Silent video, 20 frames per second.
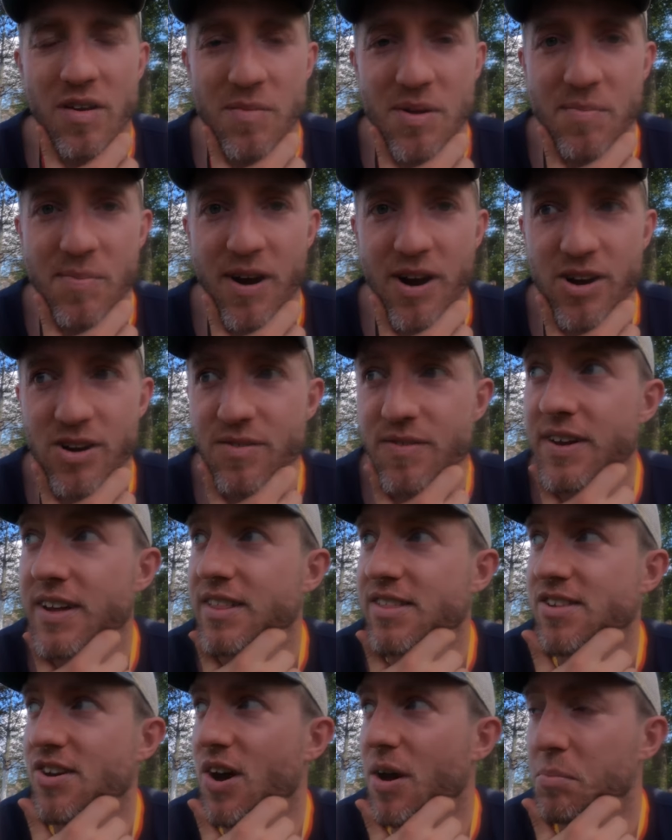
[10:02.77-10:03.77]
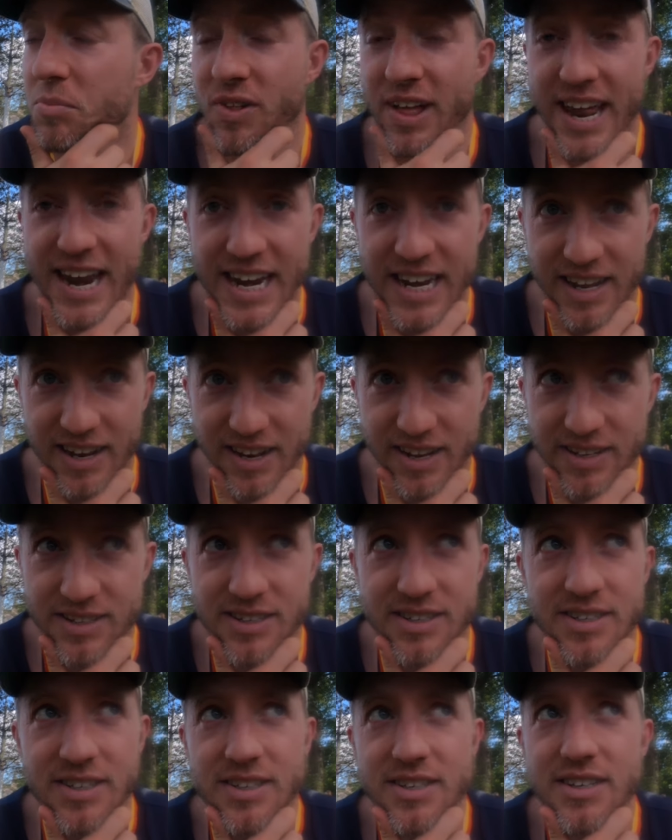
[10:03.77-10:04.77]
to be part of it, so I'm glad I did
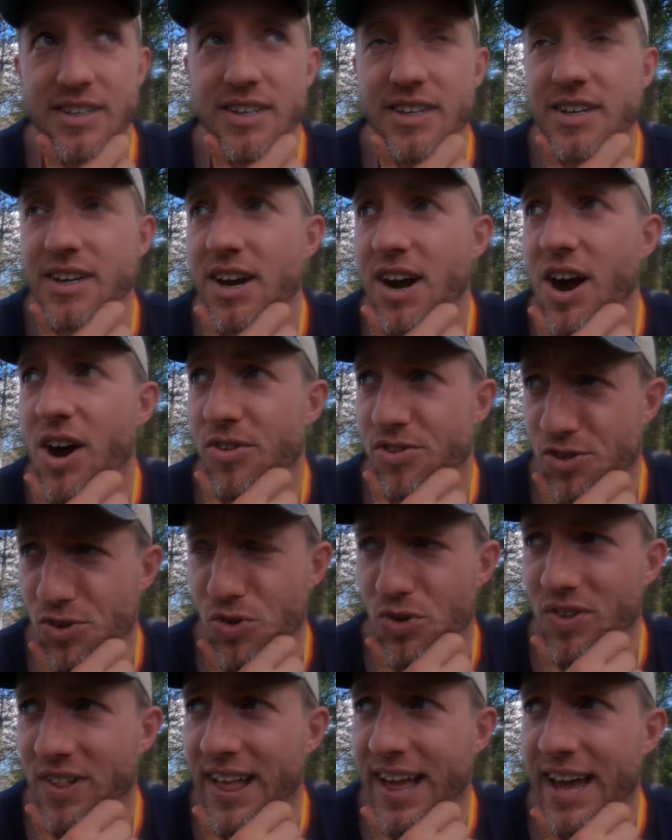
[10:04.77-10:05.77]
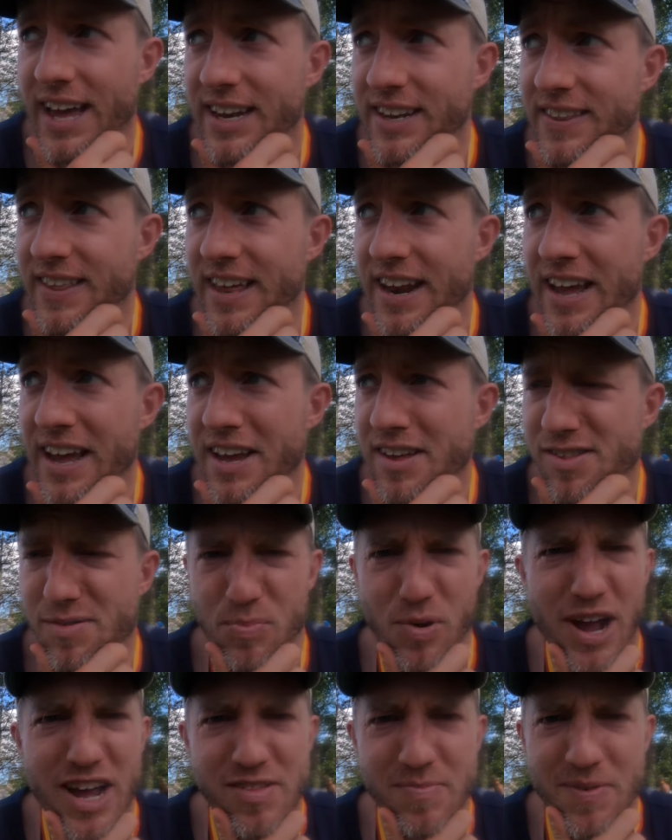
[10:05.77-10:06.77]
it. Also glad that I
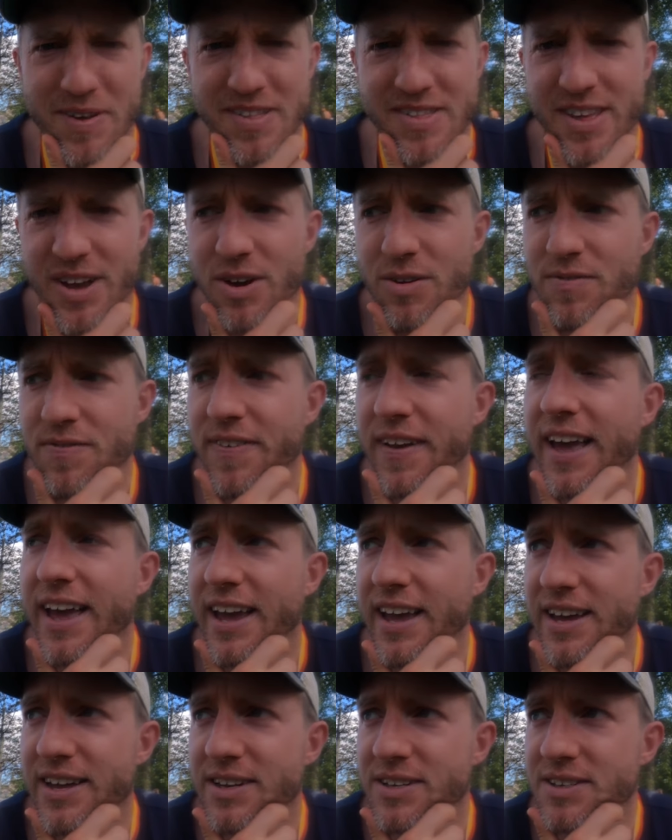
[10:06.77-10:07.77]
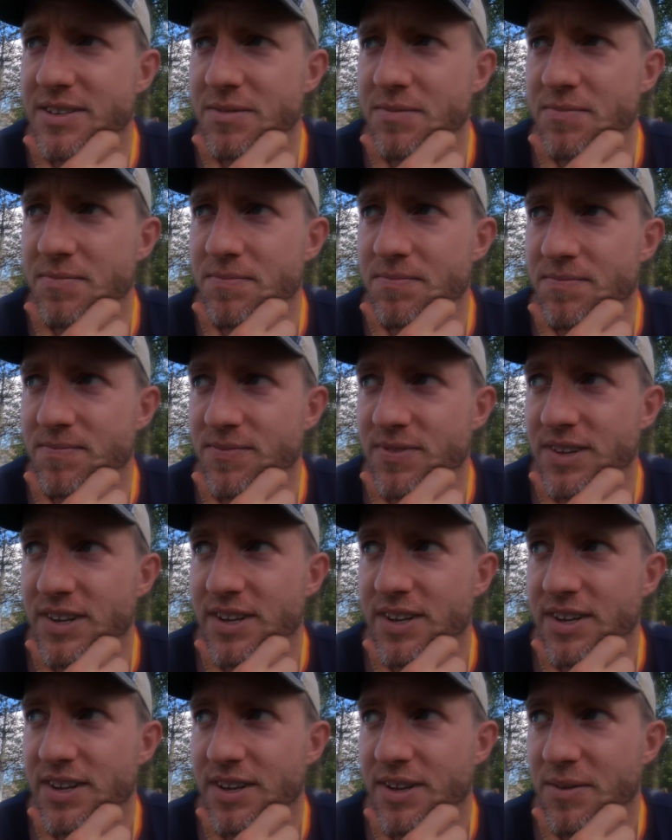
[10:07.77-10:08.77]
surprised myself and
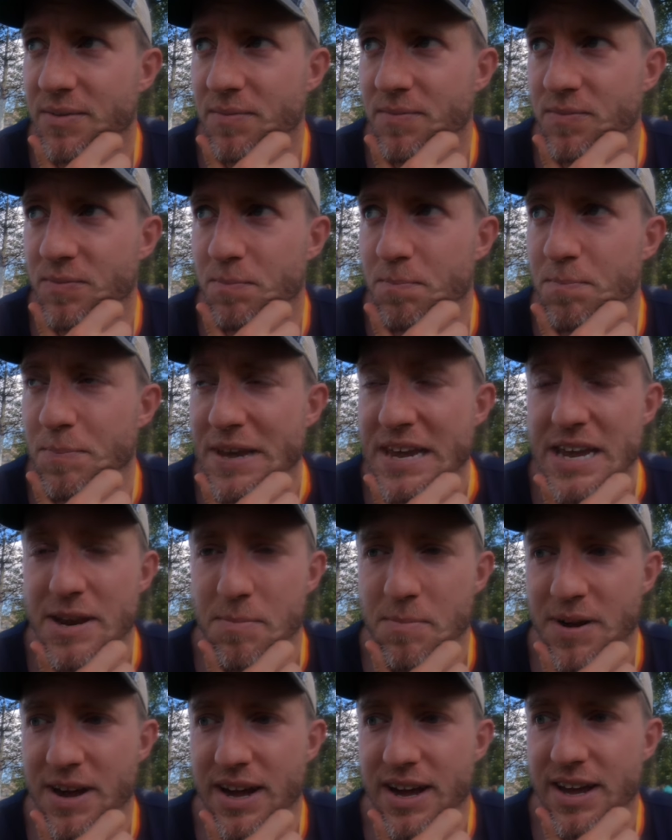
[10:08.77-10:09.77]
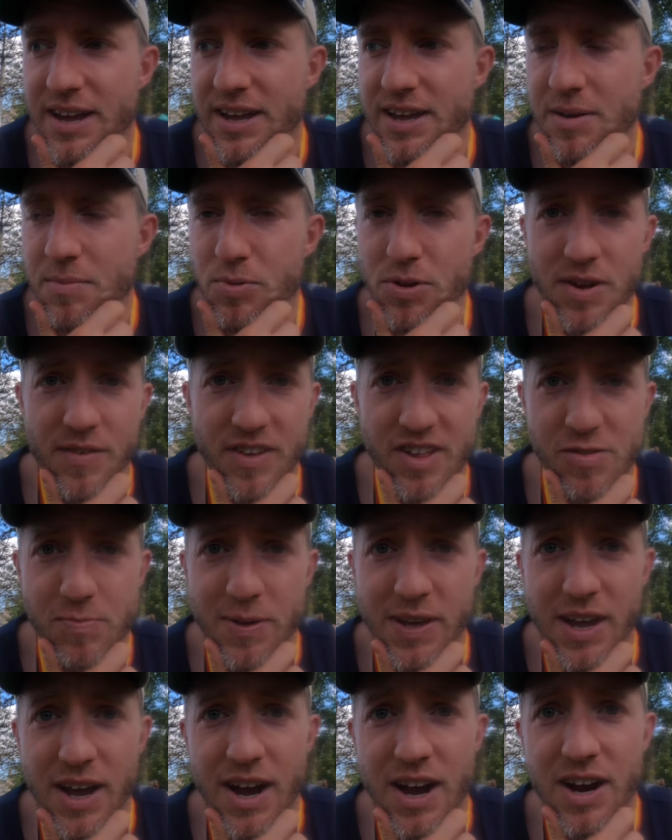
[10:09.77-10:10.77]
beat my previous
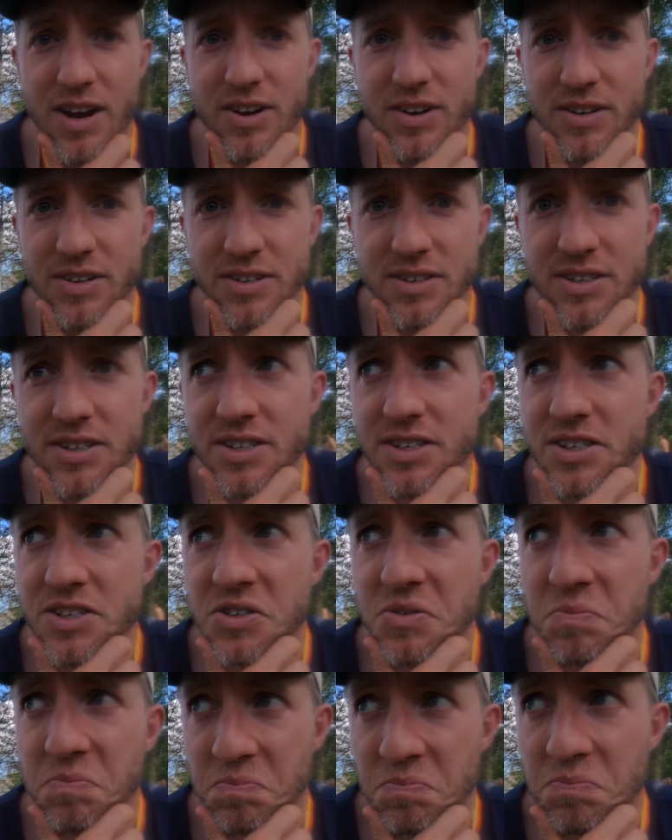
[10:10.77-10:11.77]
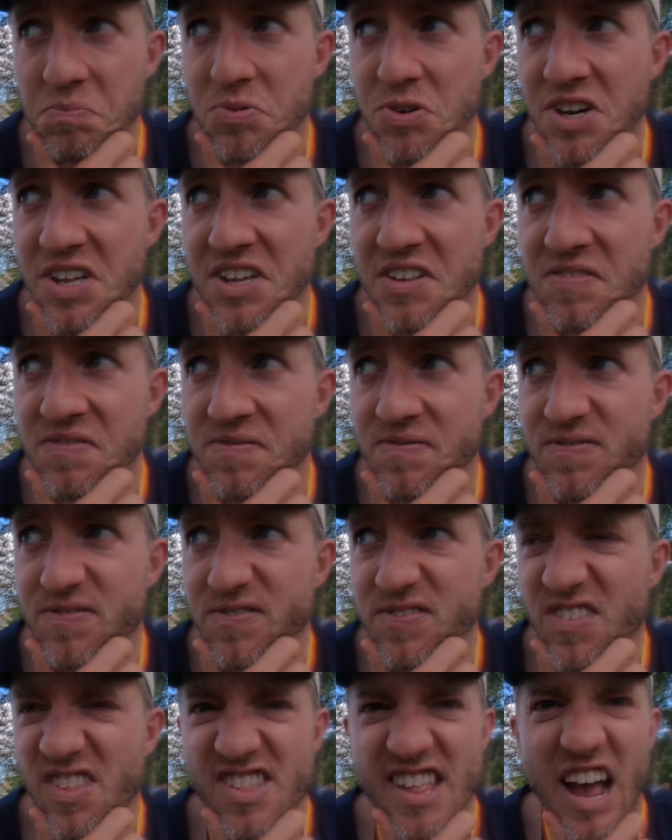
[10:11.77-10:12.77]
PR pretty
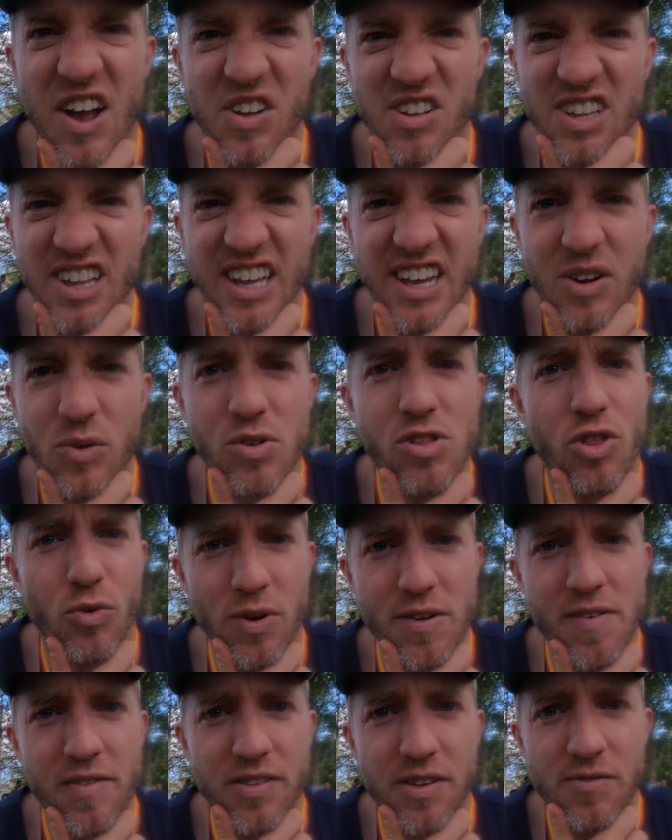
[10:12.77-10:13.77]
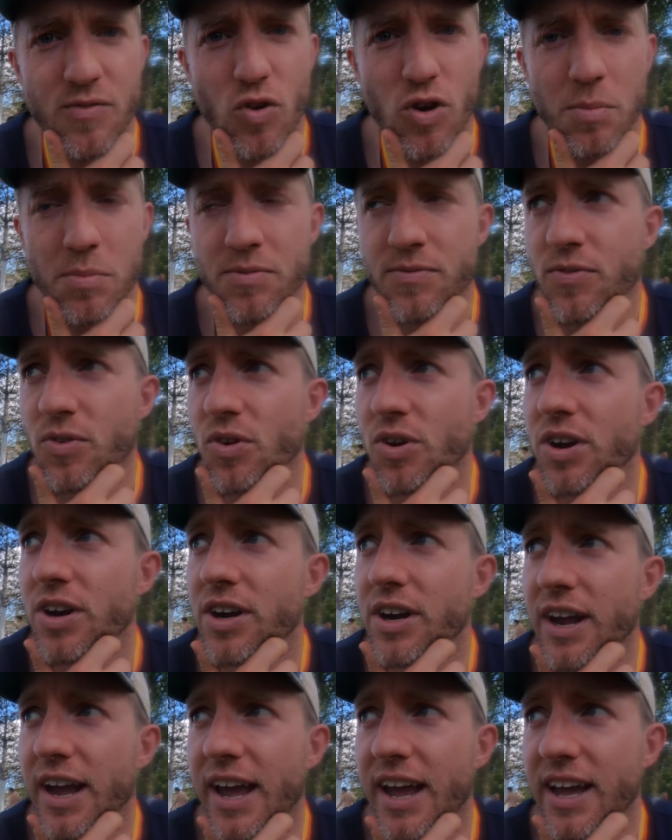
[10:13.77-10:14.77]
solidly. It was 354
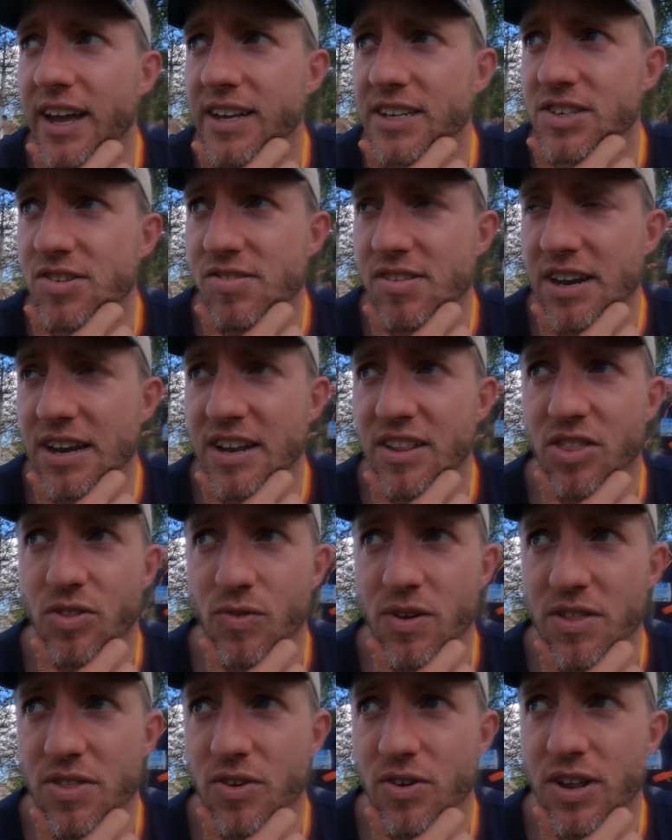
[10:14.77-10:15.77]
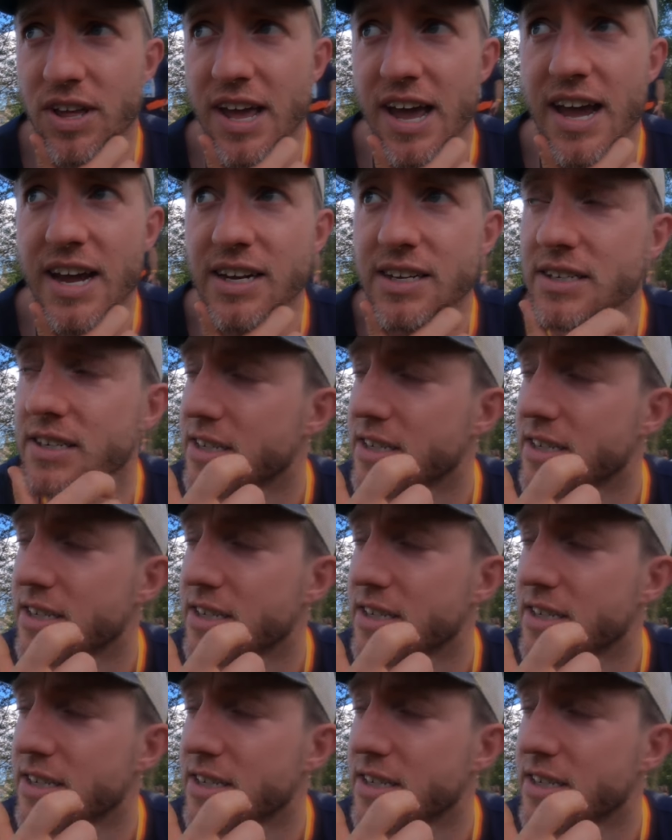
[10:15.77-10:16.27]
before, and just did it in 338.